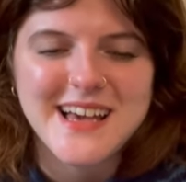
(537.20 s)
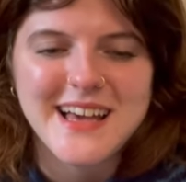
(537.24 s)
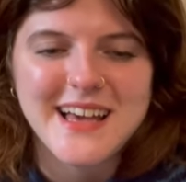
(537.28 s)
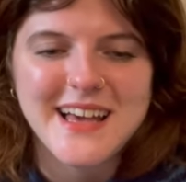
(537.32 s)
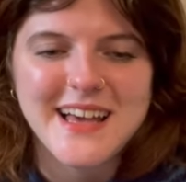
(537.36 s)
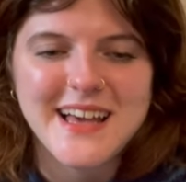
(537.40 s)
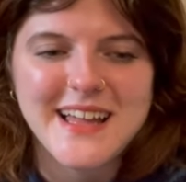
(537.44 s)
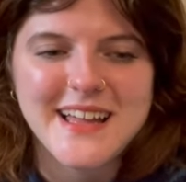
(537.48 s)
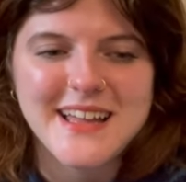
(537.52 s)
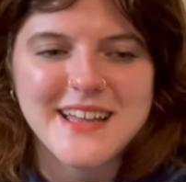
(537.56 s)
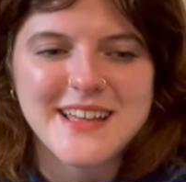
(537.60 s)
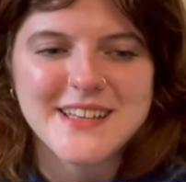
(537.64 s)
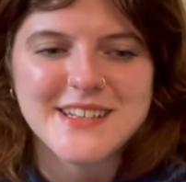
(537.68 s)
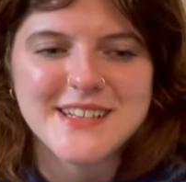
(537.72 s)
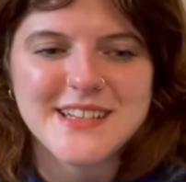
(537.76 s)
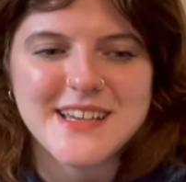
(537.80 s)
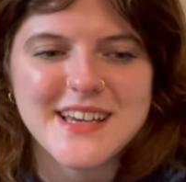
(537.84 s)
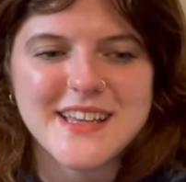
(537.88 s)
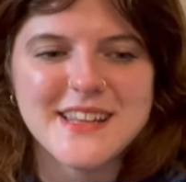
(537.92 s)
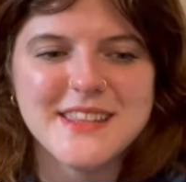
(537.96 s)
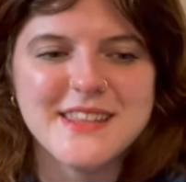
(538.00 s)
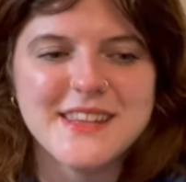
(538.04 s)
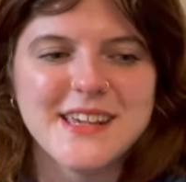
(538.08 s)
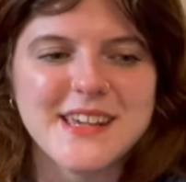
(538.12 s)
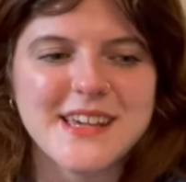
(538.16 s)
And
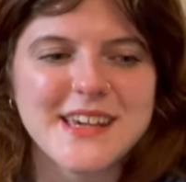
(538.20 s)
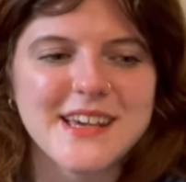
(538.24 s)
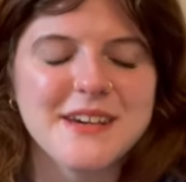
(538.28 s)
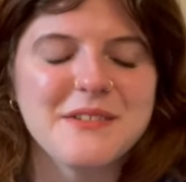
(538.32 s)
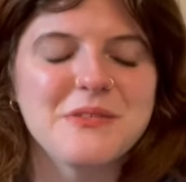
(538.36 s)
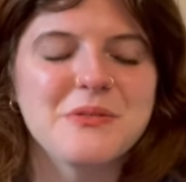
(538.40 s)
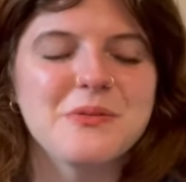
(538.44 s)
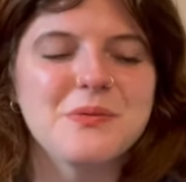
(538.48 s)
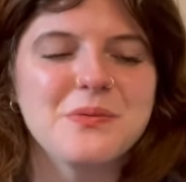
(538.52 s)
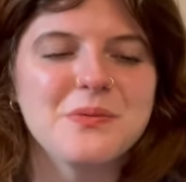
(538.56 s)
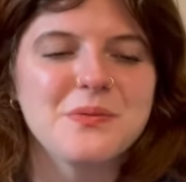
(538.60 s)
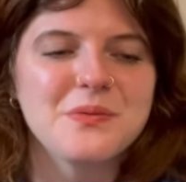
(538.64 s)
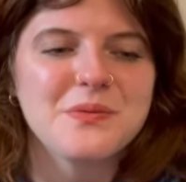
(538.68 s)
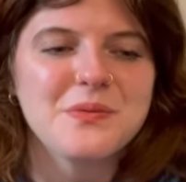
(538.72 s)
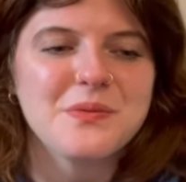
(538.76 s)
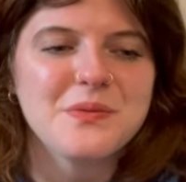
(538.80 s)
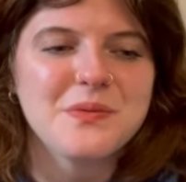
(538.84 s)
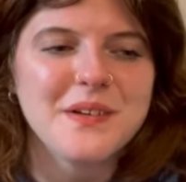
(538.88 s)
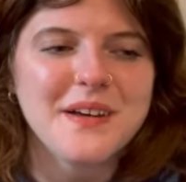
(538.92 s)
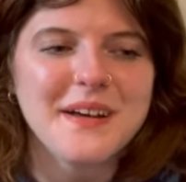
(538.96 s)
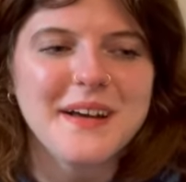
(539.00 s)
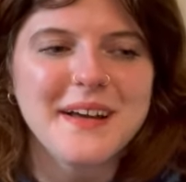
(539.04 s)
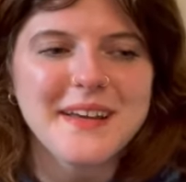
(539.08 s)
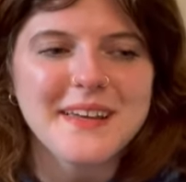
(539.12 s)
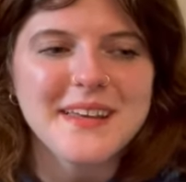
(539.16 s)
I think
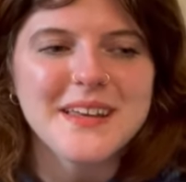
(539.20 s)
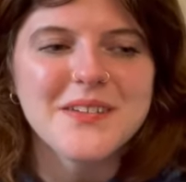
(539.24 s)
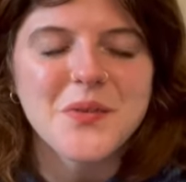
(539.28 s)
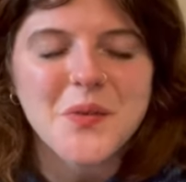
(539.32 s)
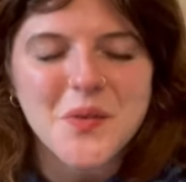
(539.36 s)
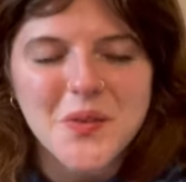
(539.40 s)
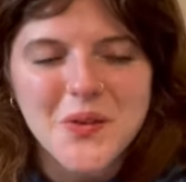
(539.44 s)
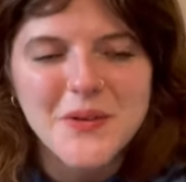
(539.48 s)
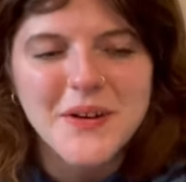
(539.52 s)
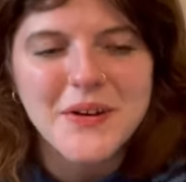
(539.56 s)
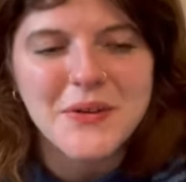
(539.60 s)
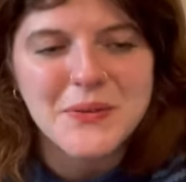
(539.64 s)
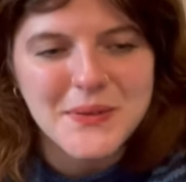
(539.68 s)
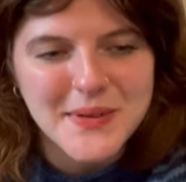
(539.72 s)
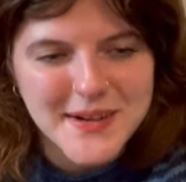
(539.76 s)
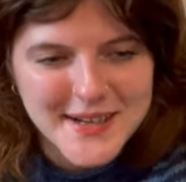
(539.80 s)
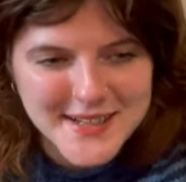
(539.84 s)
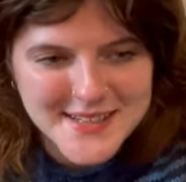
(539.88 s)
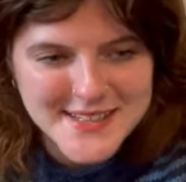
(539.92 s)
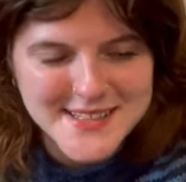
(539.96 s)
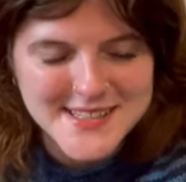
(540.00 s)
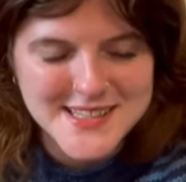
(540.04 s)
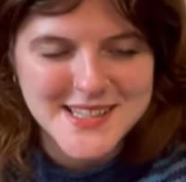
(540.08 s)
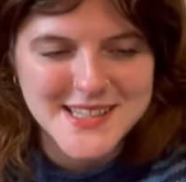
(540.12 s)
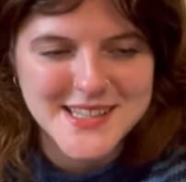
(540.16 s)
even though I
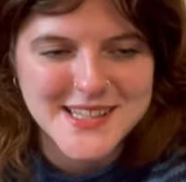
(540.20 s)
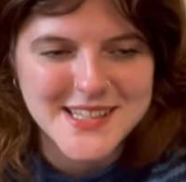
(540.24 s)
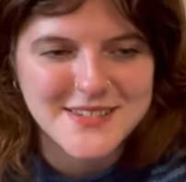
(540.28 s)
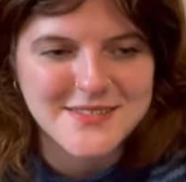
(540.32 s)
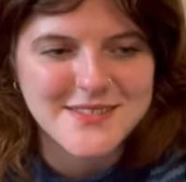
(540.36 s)
wanted something